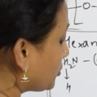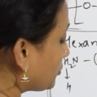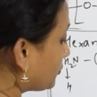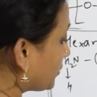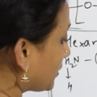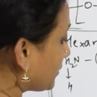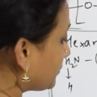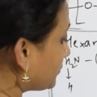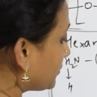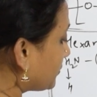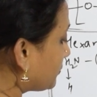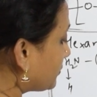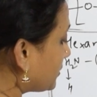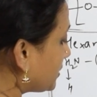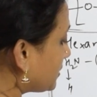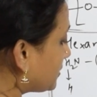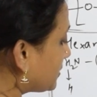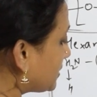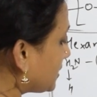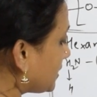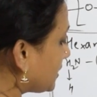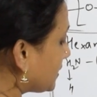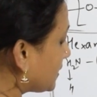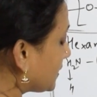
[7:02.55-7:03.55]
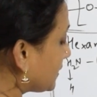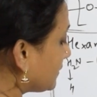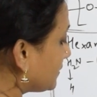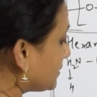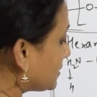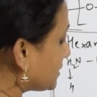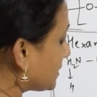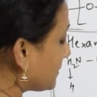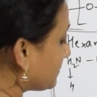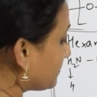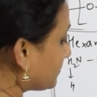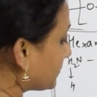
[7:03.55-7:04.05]
to 553
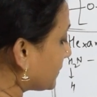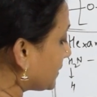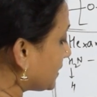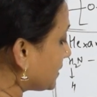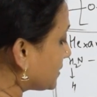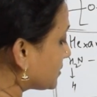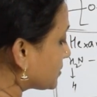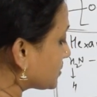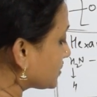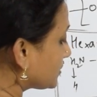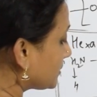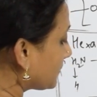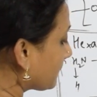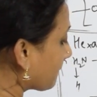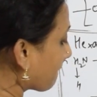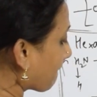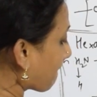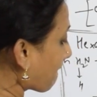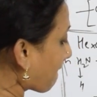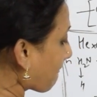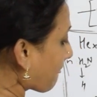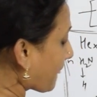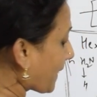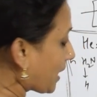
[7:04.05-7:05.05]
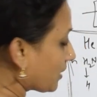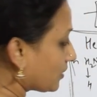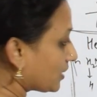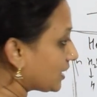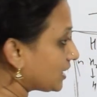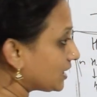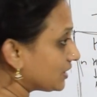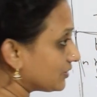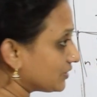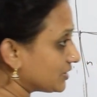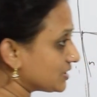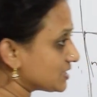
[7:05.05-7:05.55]
Kelvin temperature,
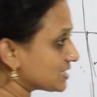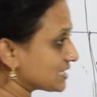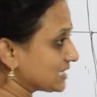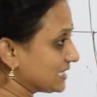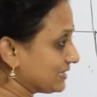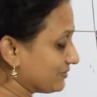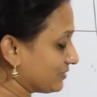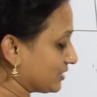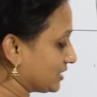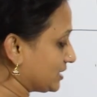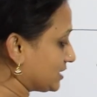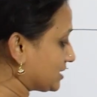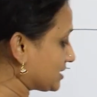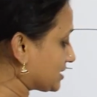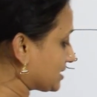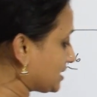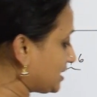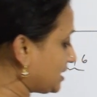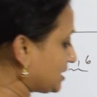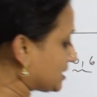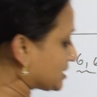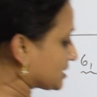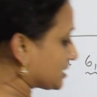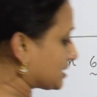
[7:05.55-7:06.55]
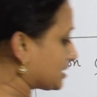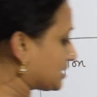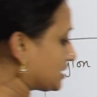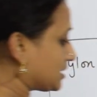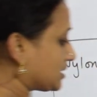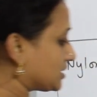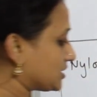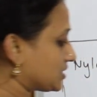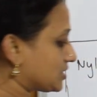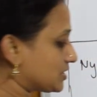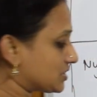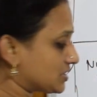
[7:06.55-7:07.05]
right, when it is heated,
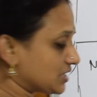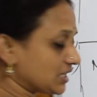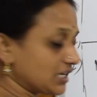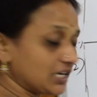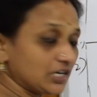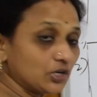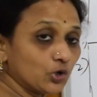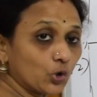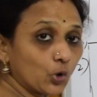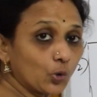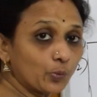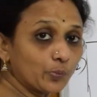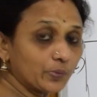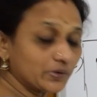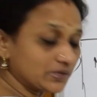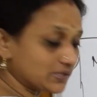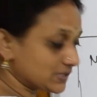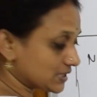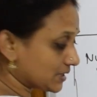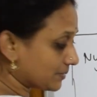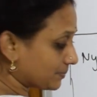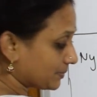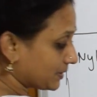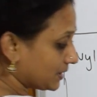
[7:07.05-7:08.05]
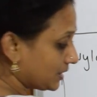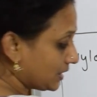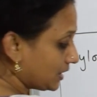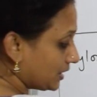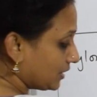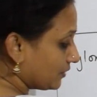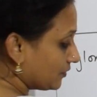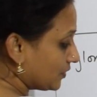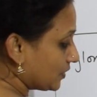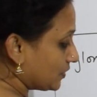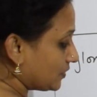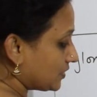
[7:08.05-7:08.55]
this chain opens up.
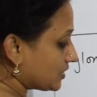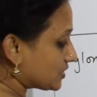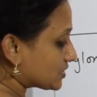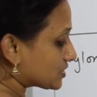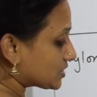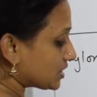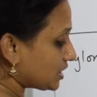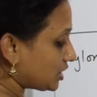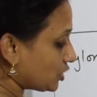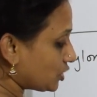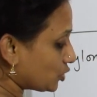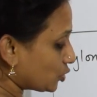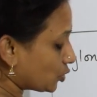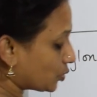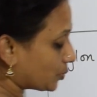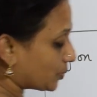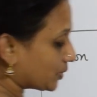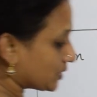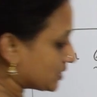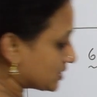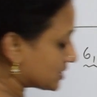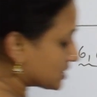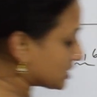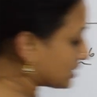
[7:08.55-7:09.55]
When this chain opens